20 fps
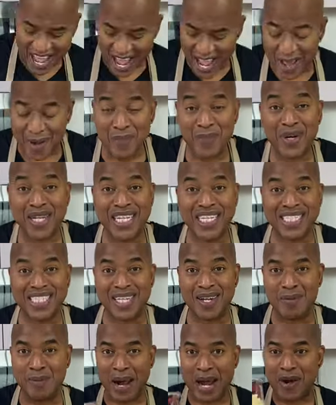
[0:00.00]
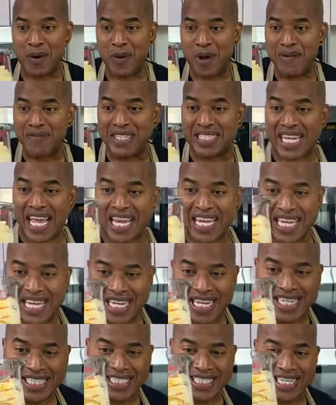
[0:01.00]
I can put this in the microwave because I
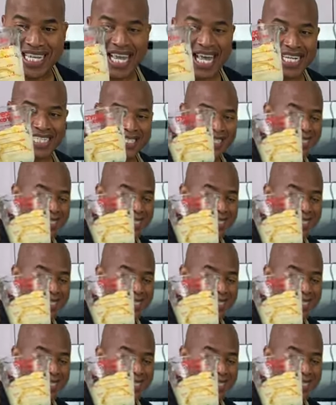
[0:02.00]
need this to get